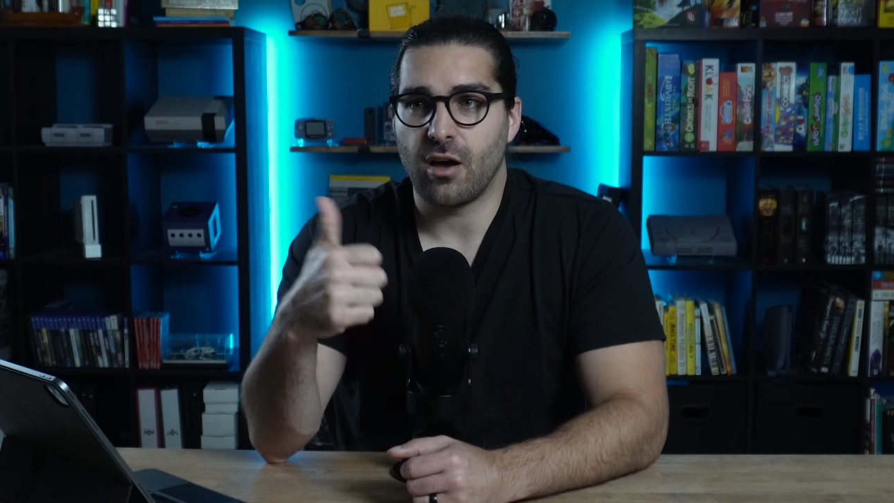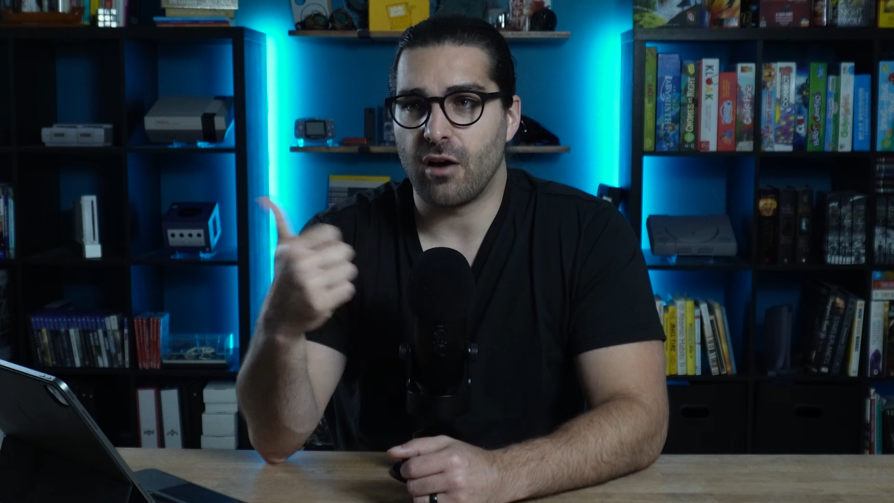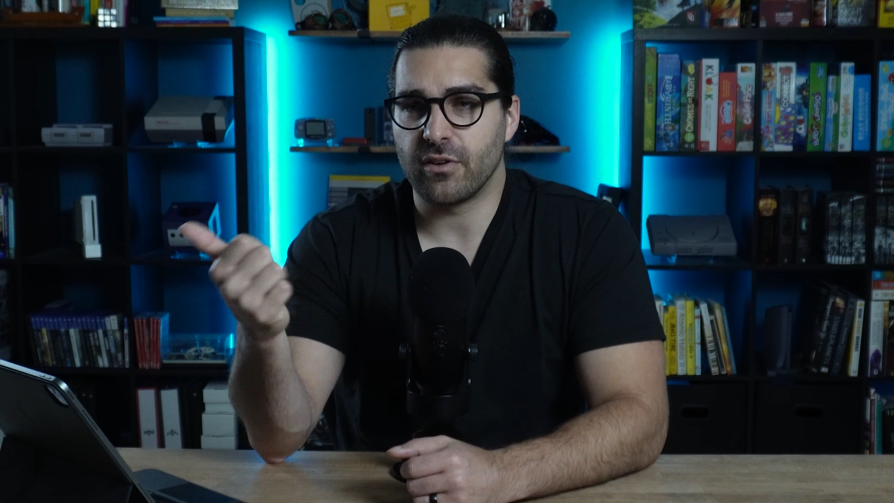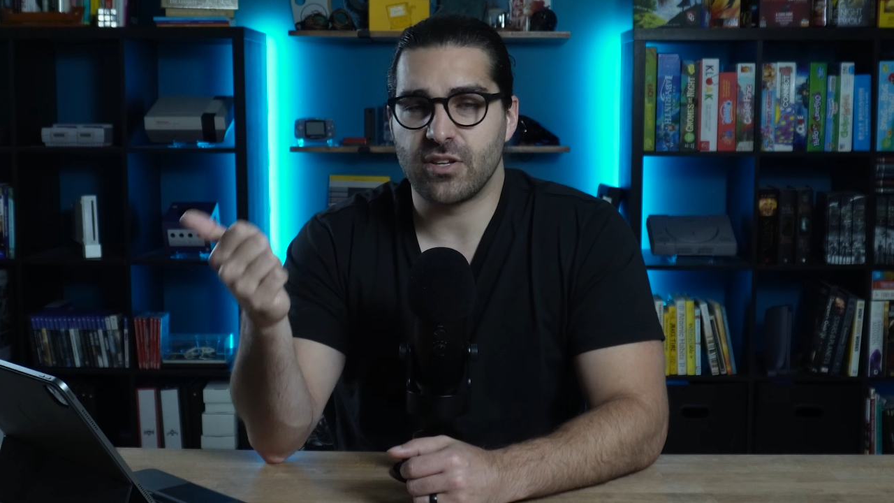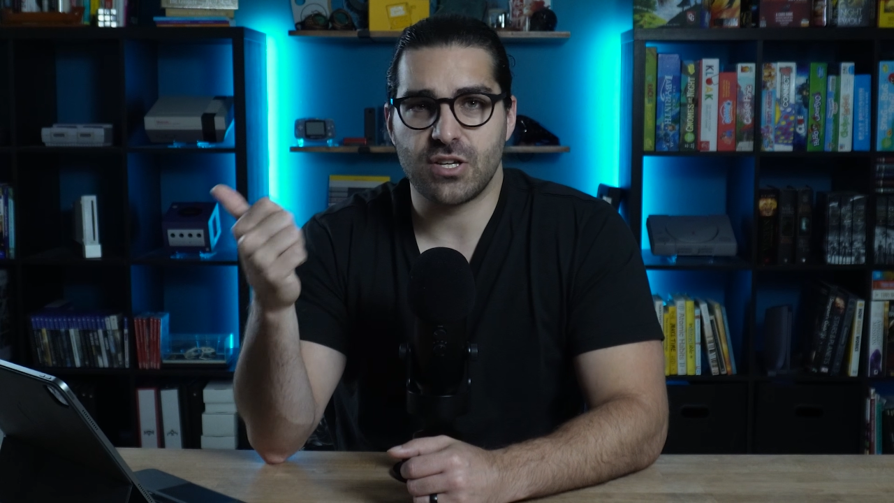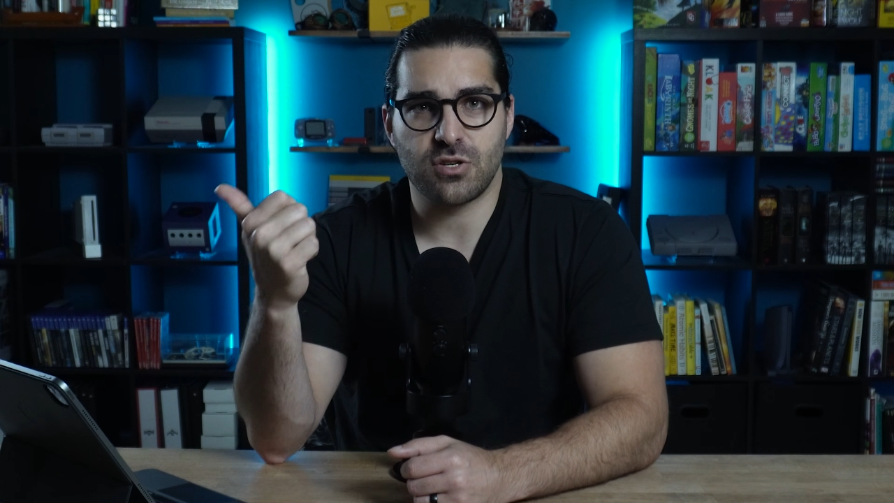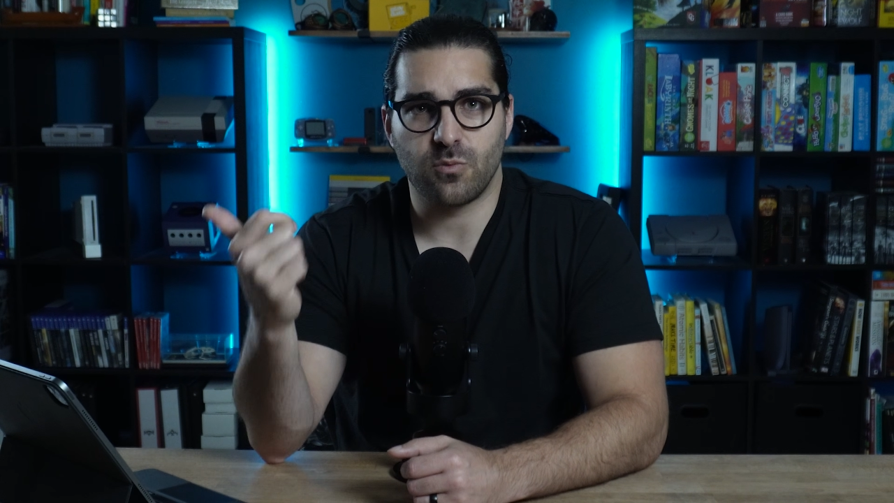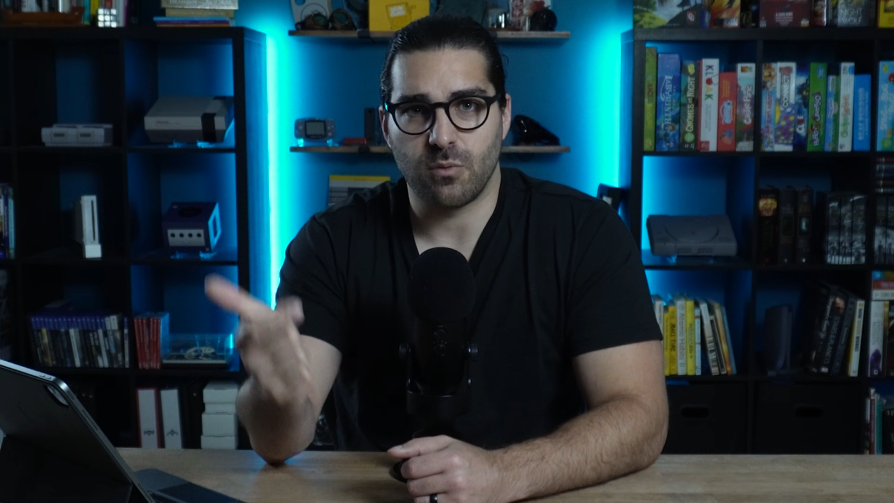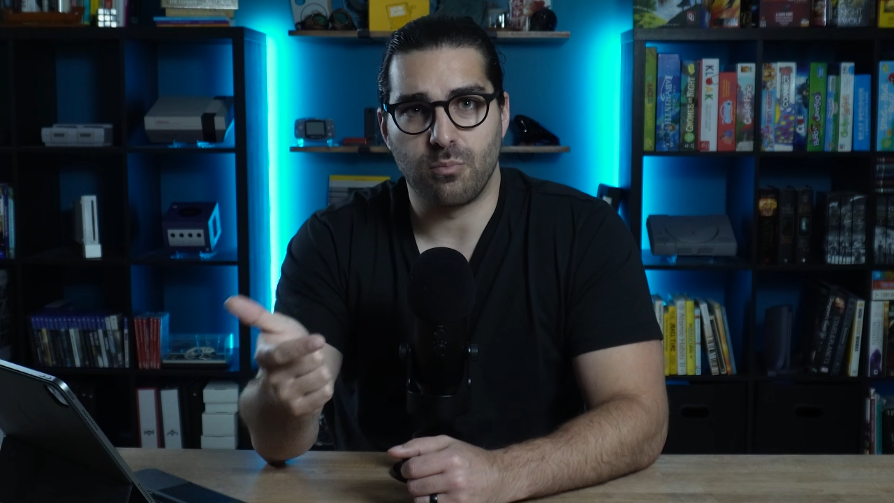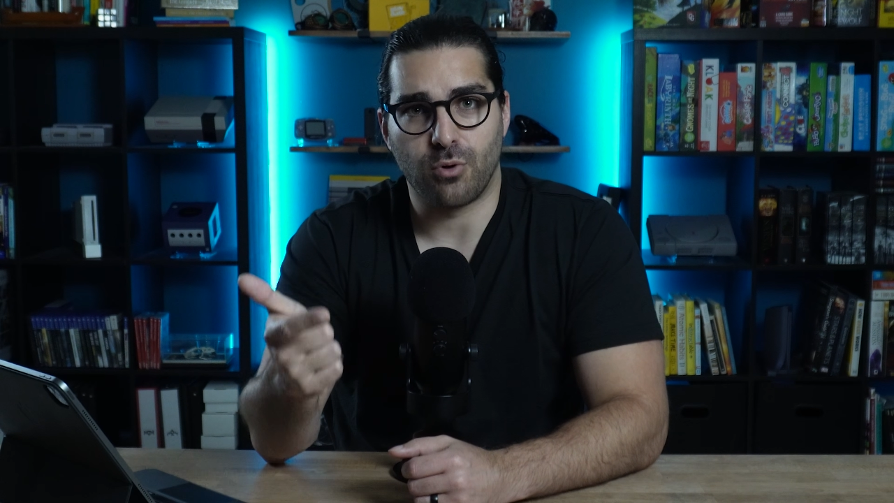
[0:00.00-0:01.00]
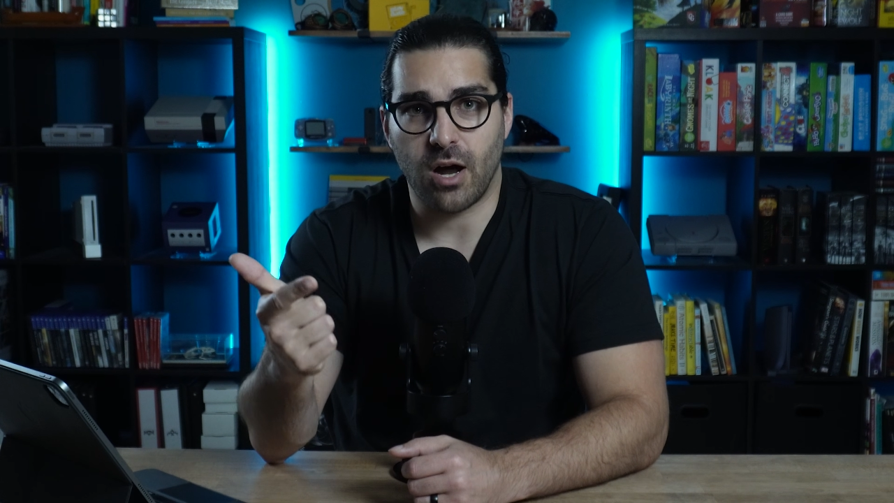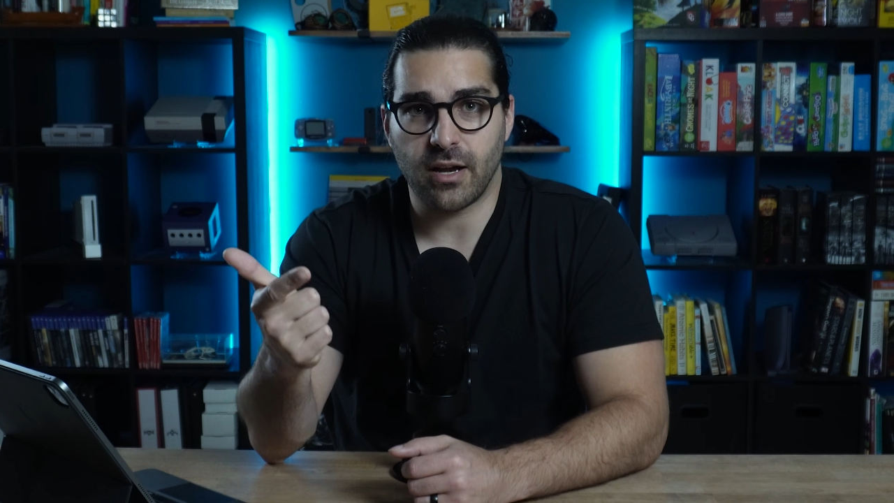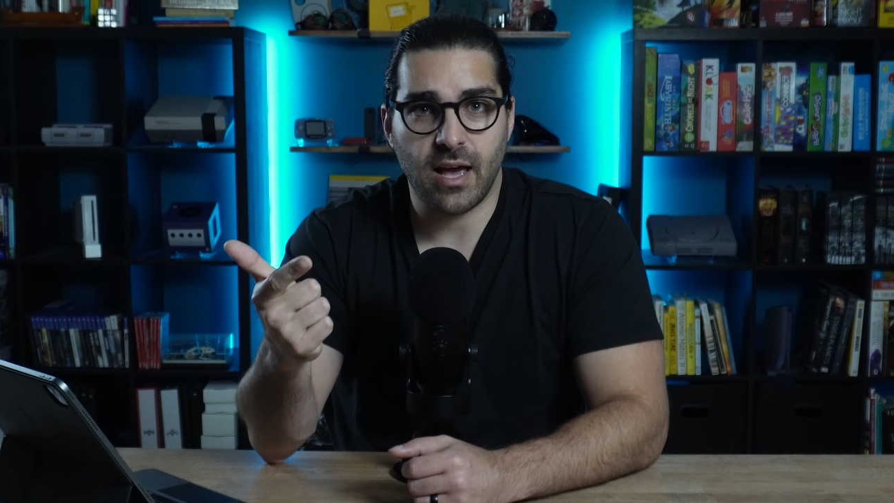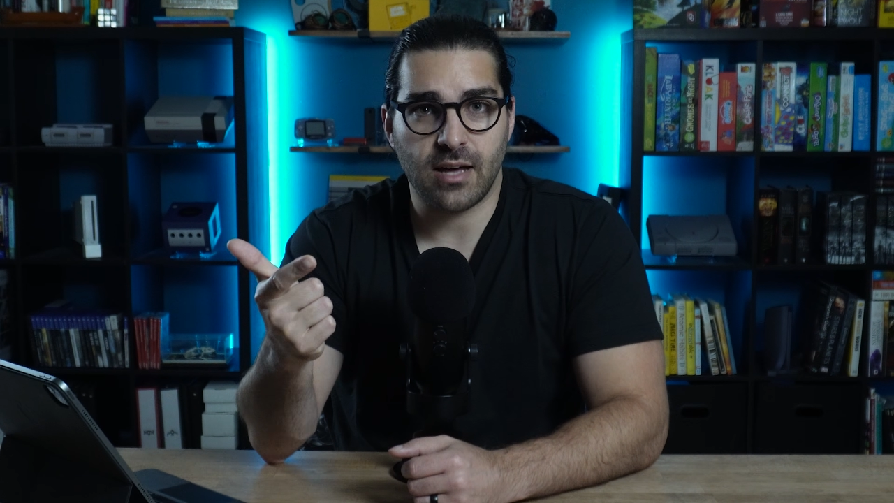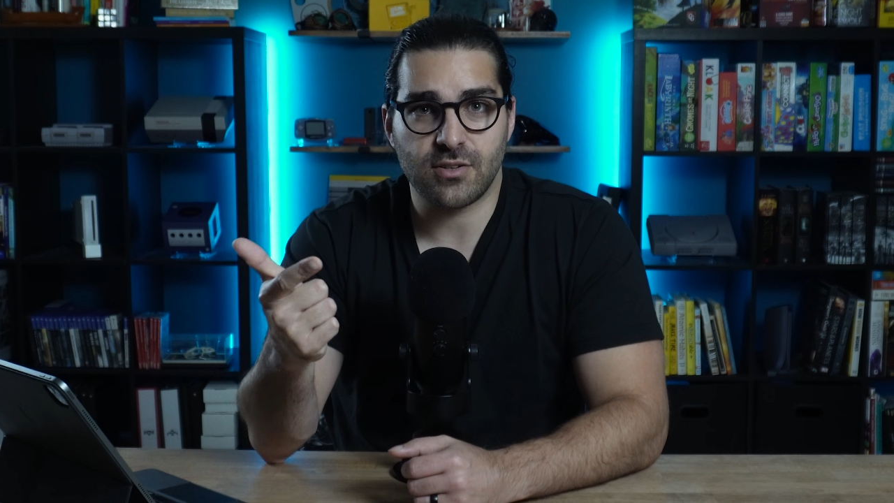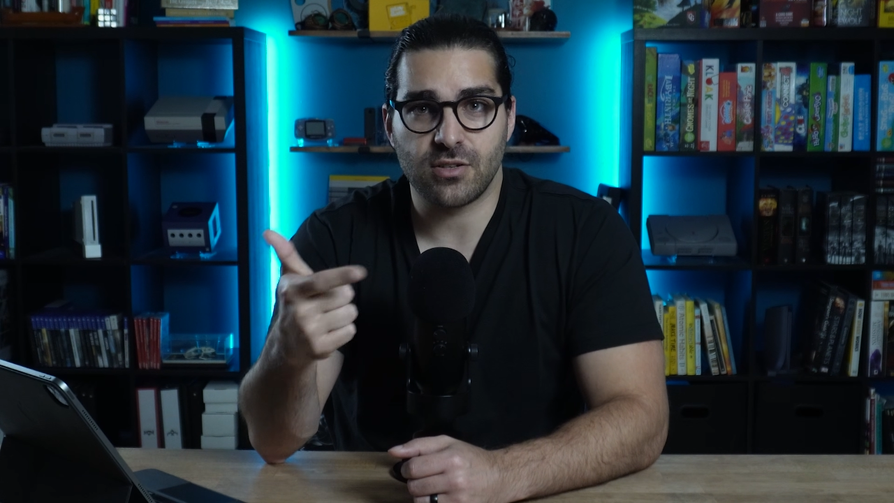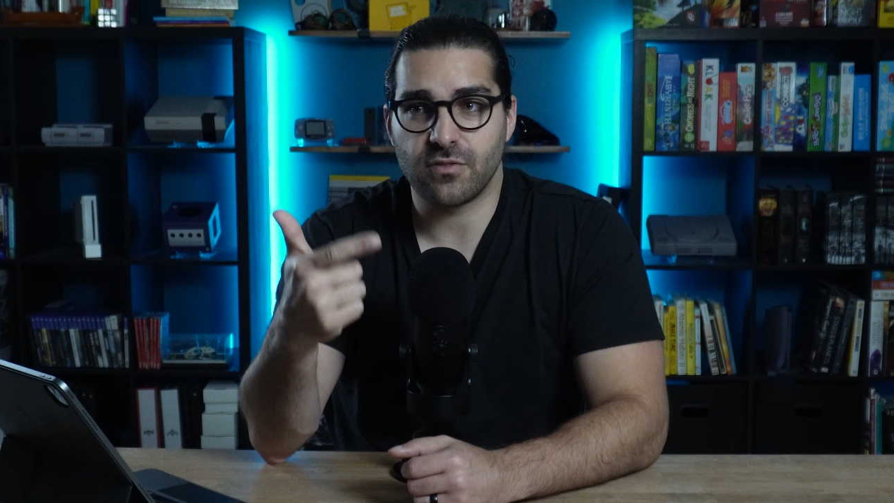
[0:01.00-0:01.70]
conversation with broadcasters